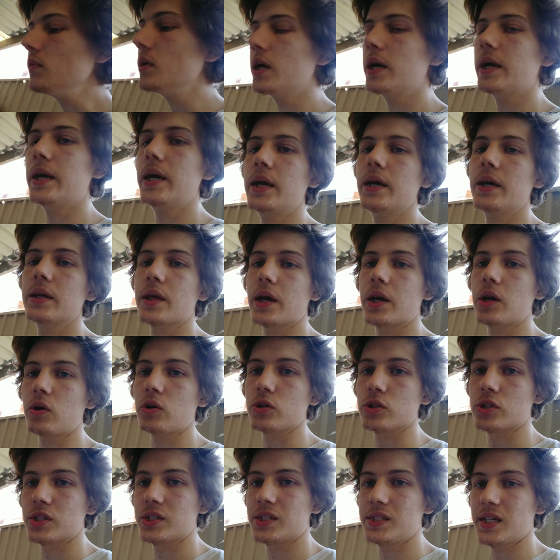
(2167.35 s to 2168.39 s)
Here they
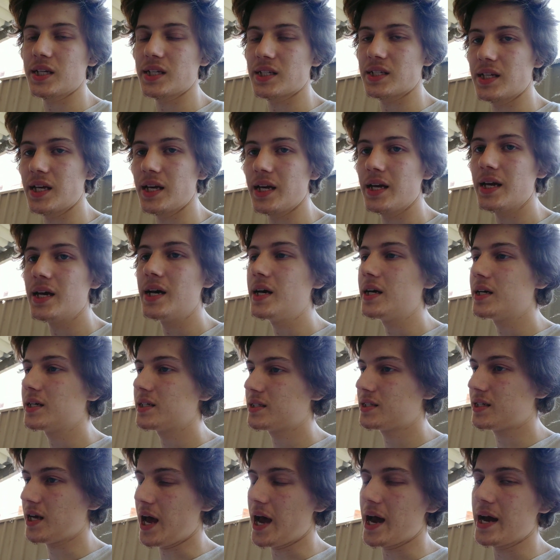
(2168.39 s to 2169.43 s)
cost $60
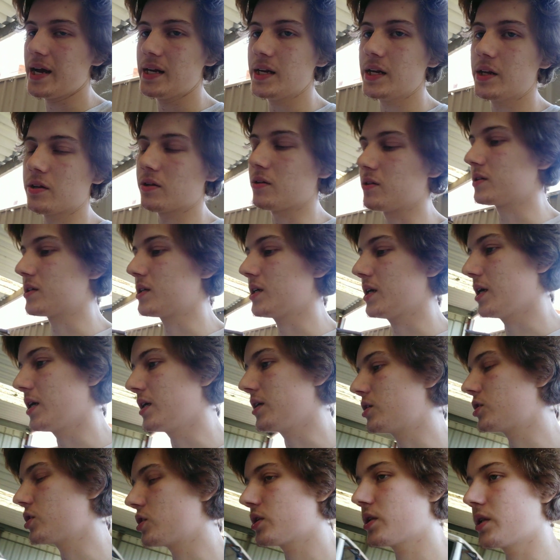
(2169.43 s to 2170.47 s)
to $80
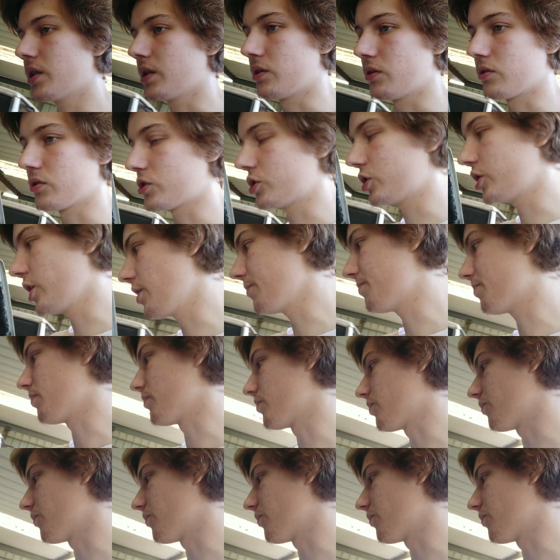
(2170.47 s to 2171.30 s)
each. They're not cheap on the